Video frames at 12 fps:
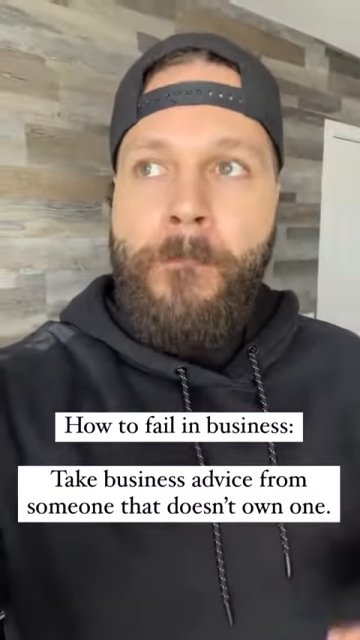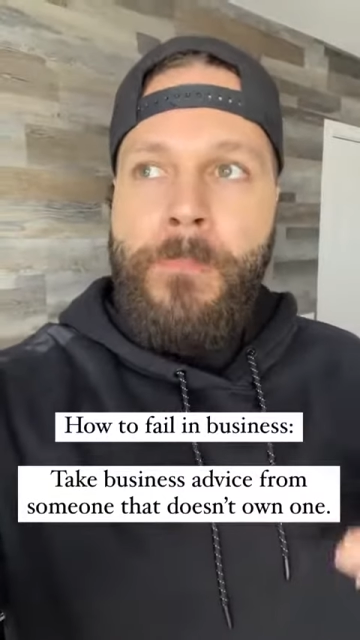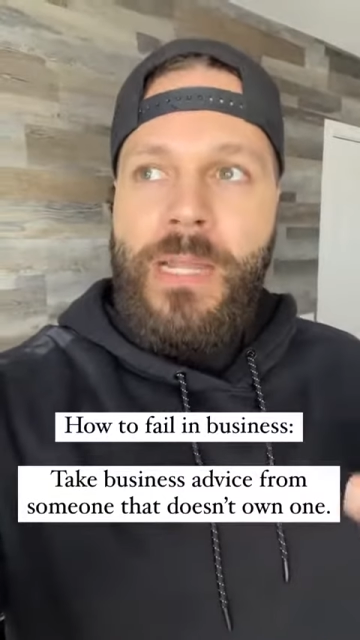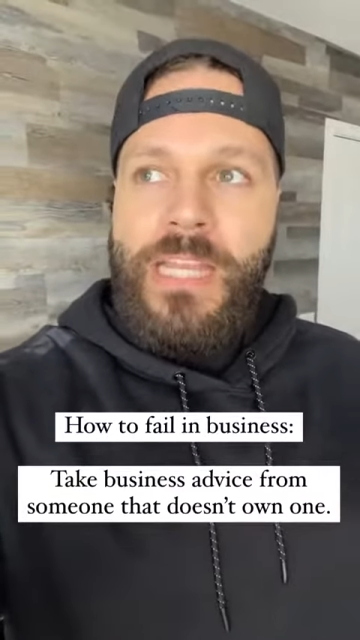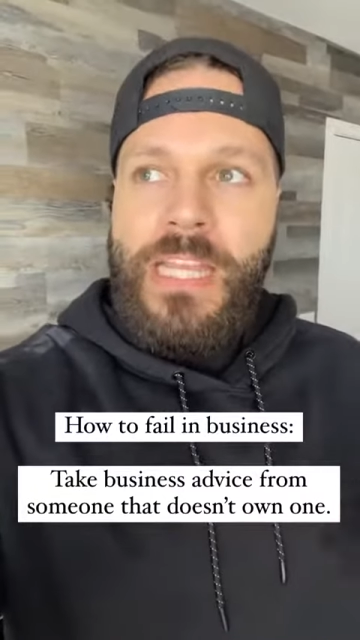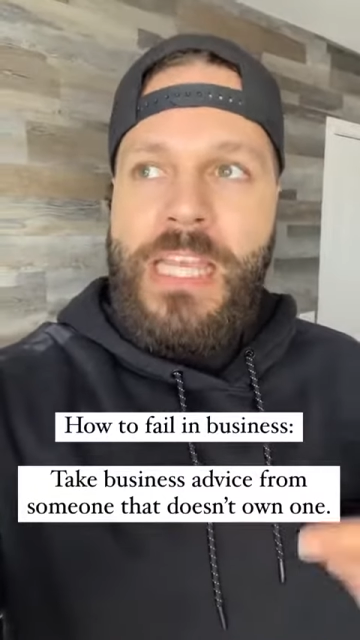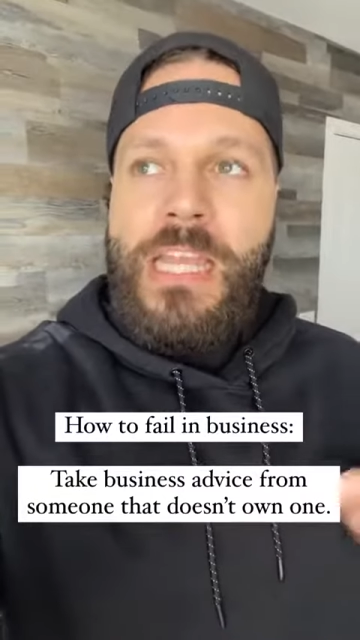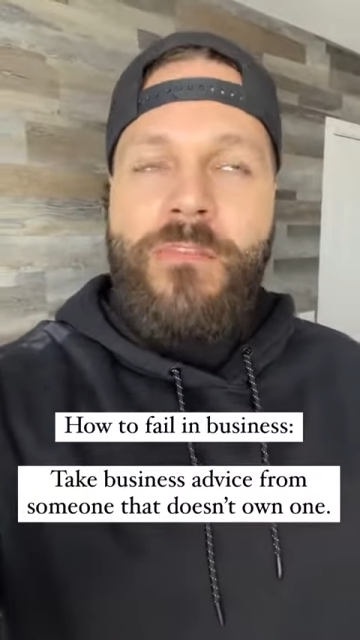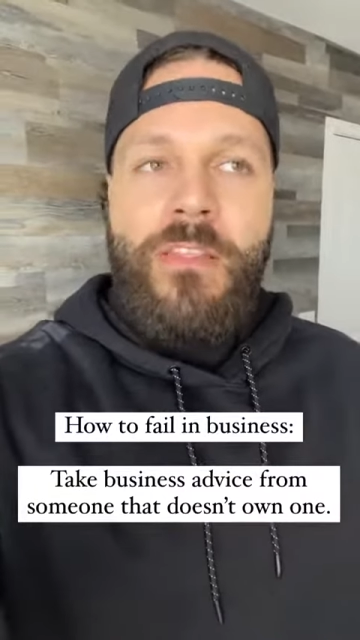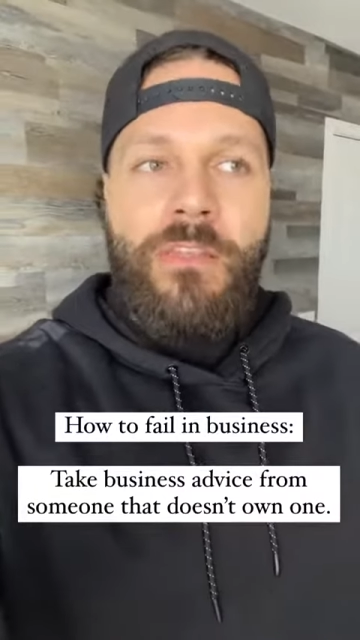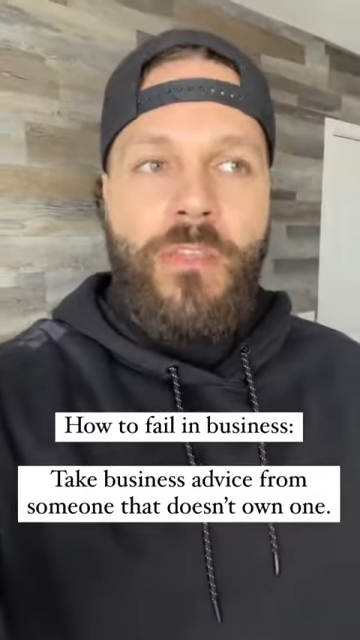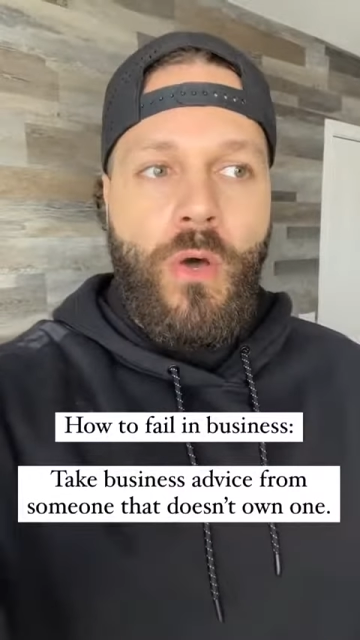But
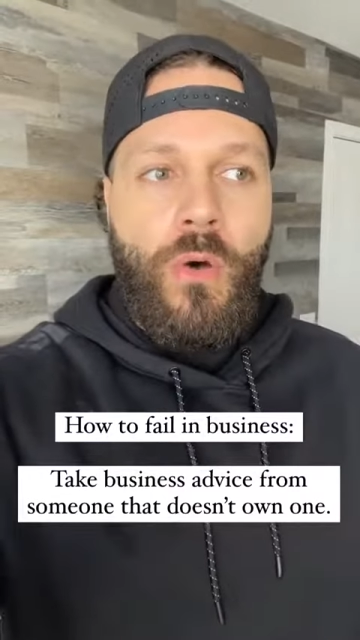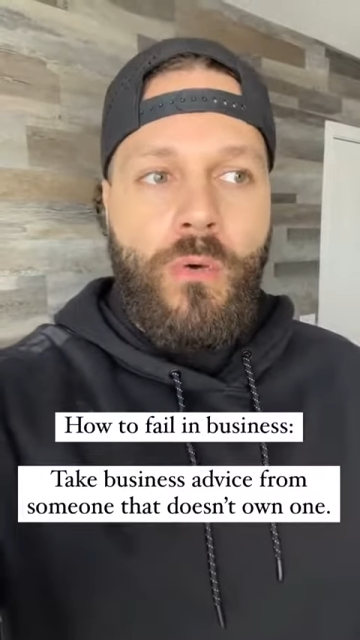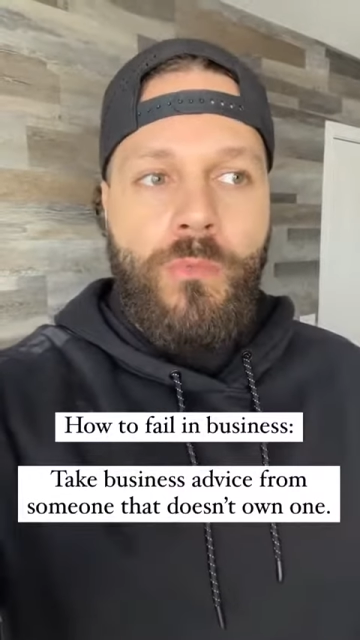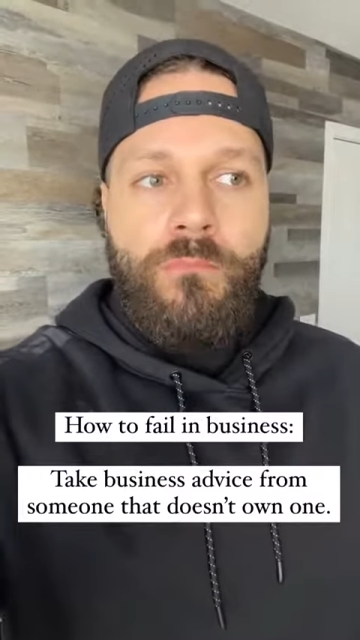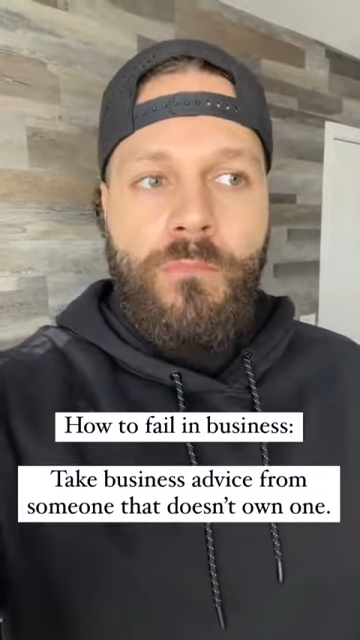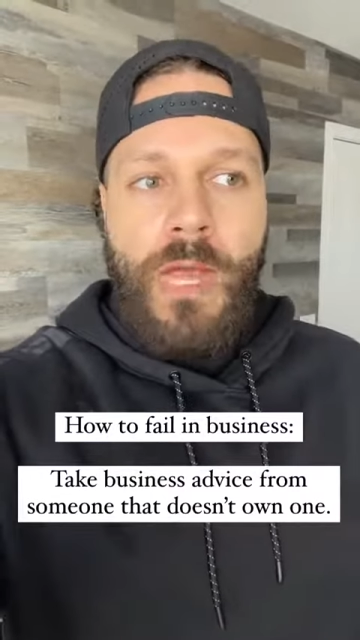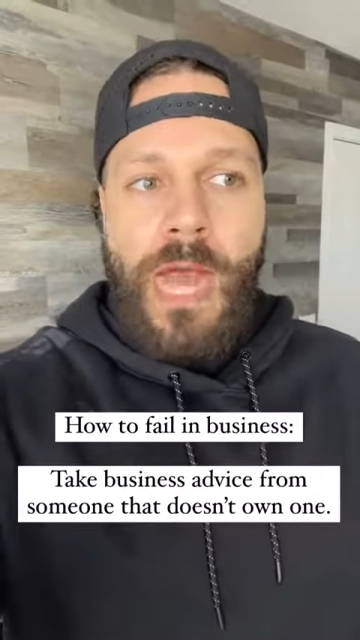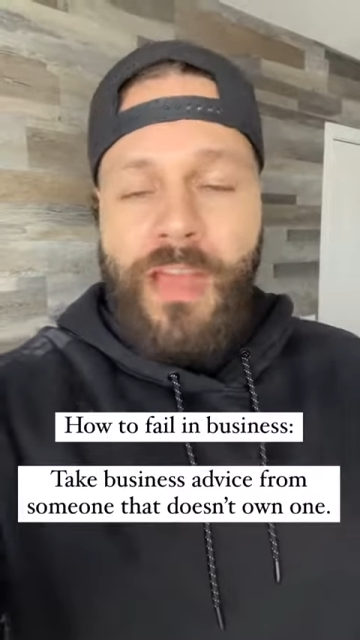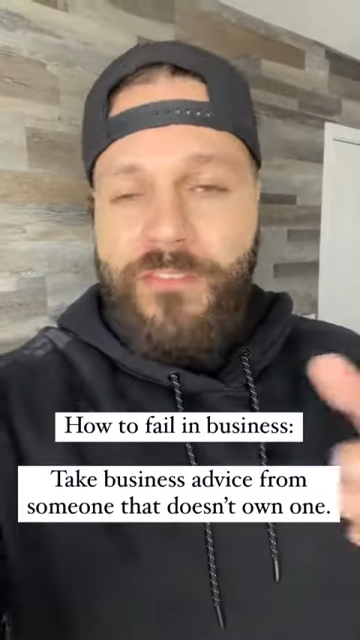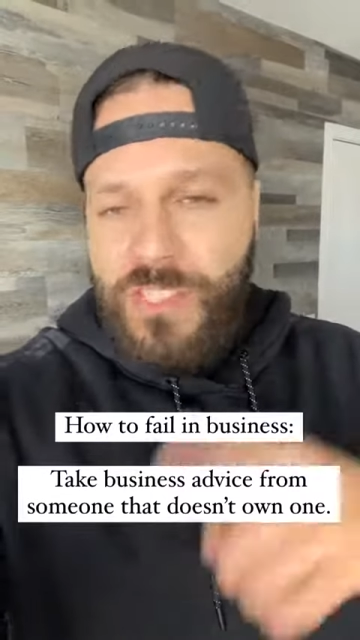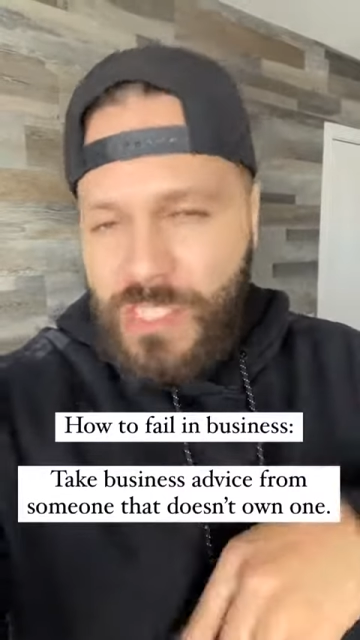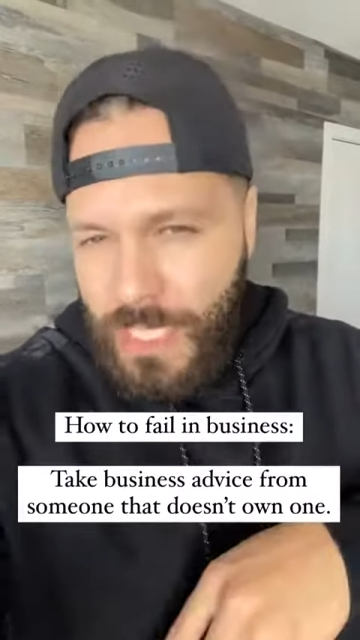even though
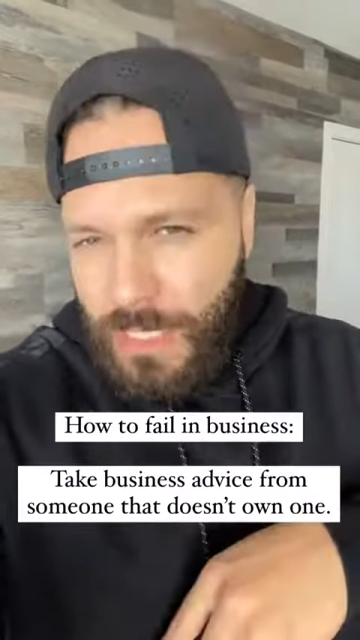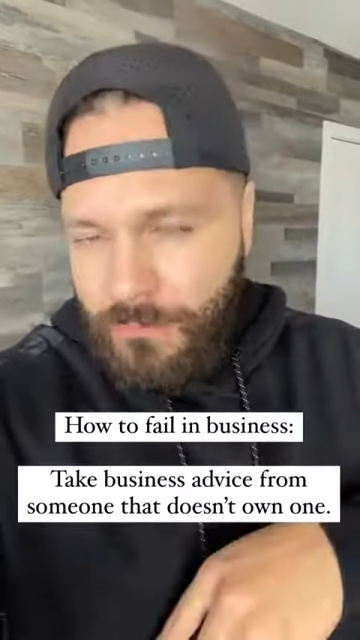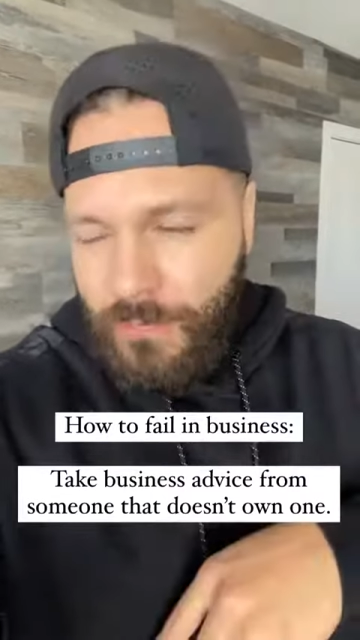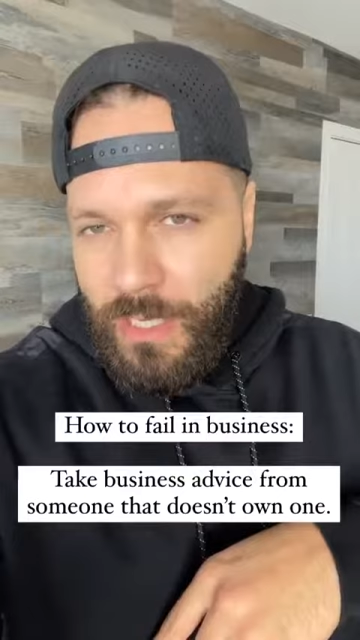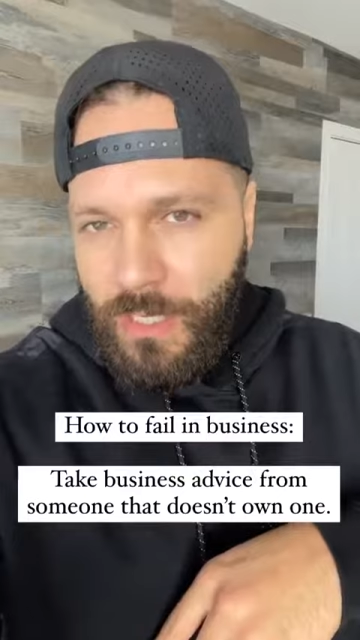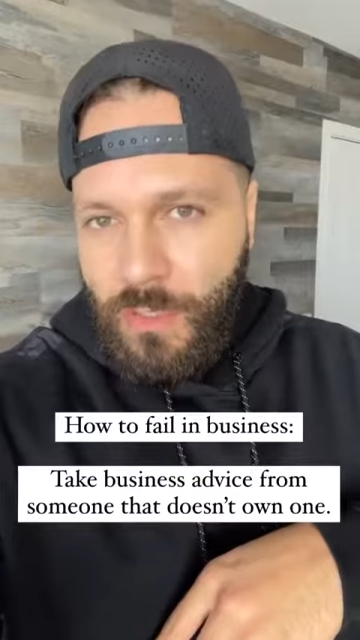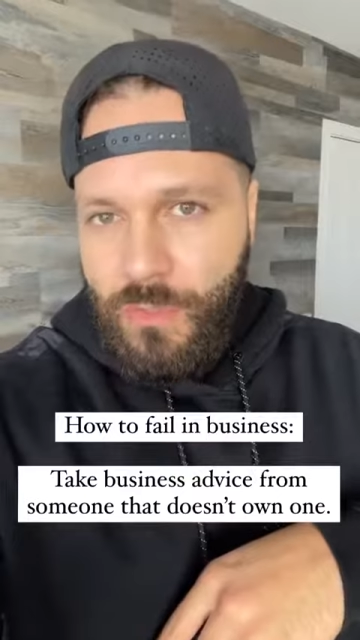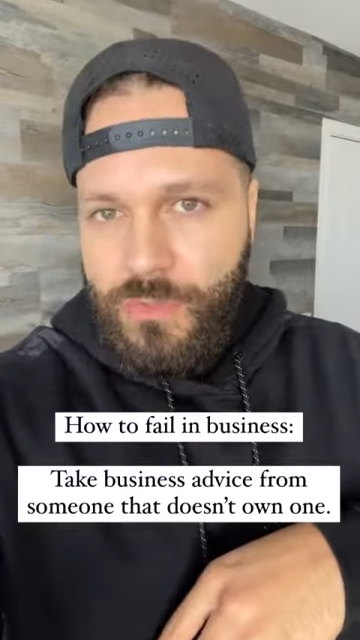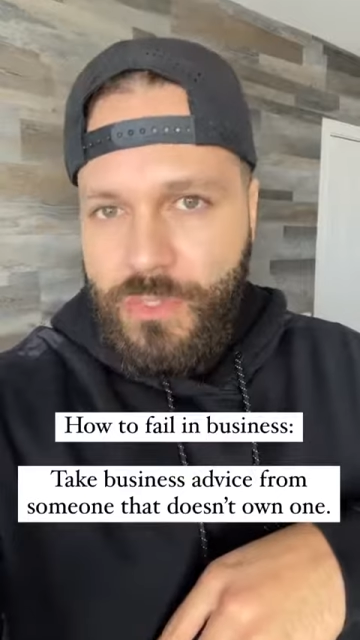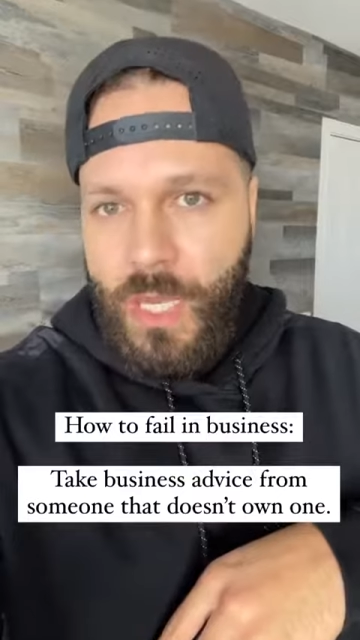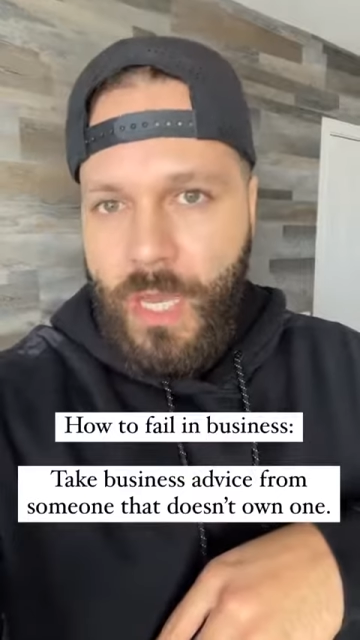I've seen videos